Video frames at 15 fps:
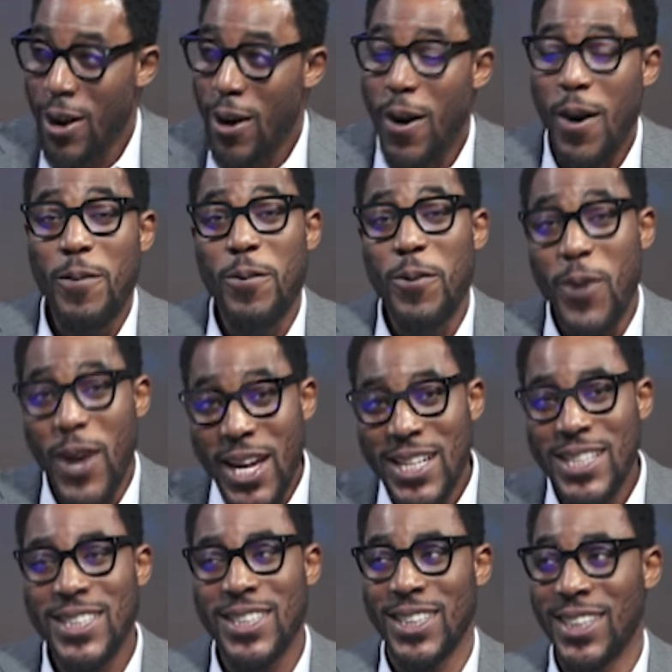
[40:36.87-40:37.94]
of
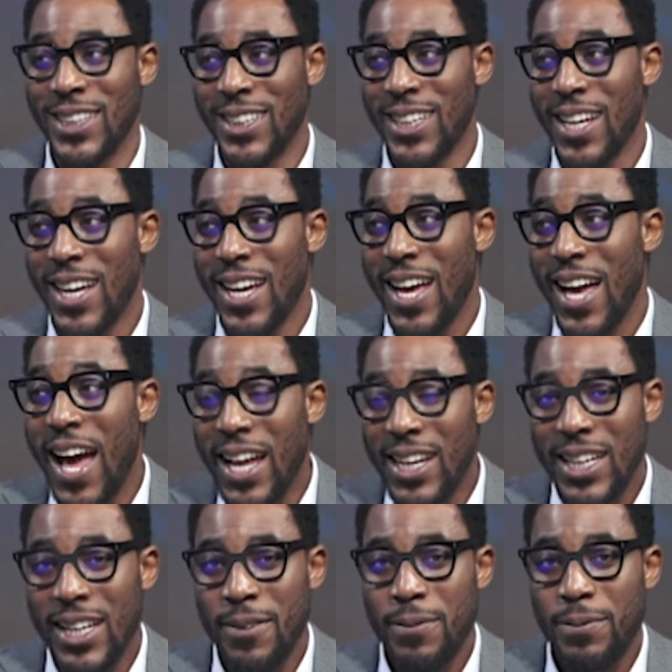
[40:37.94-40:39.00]
raising an
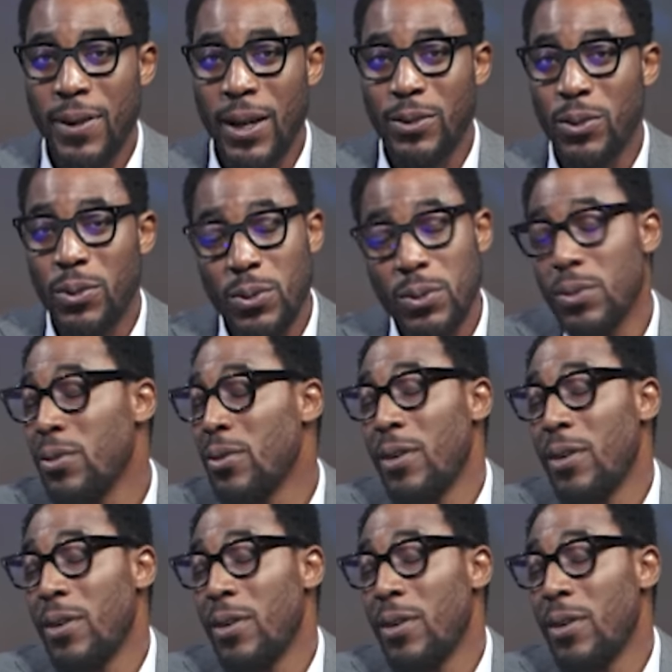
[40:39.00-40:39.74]
infant who,